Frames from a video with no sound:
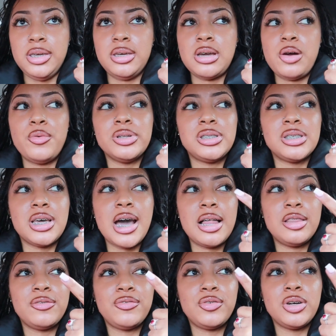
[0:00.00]
I went to
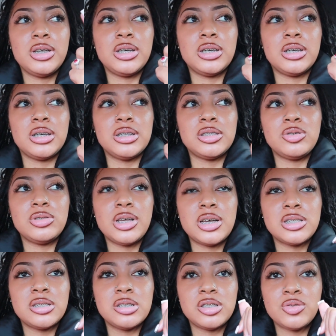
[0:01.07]
California in
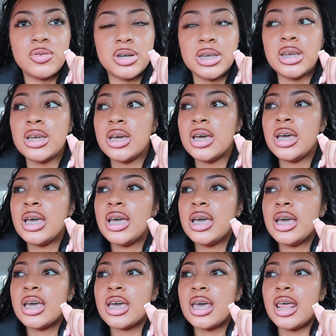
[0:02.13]
2020.
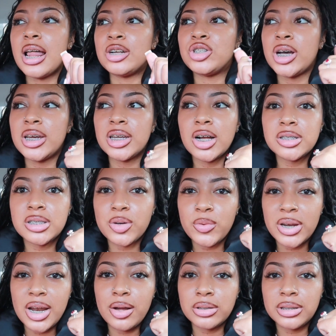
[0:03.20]
And I tried to go to the
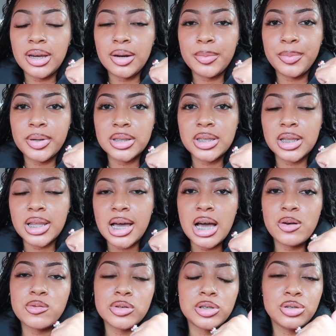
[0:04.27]
one out there, but the
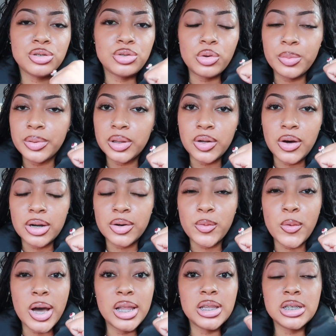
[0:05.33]
line was stupid long. The
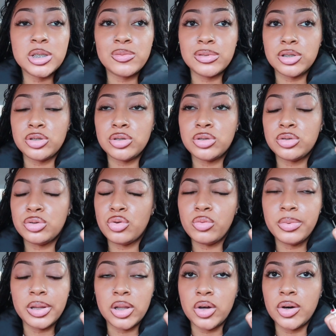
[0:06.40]
wait list was
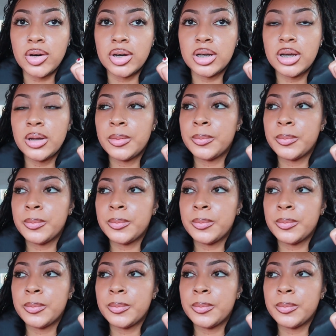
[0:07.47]
stupid long.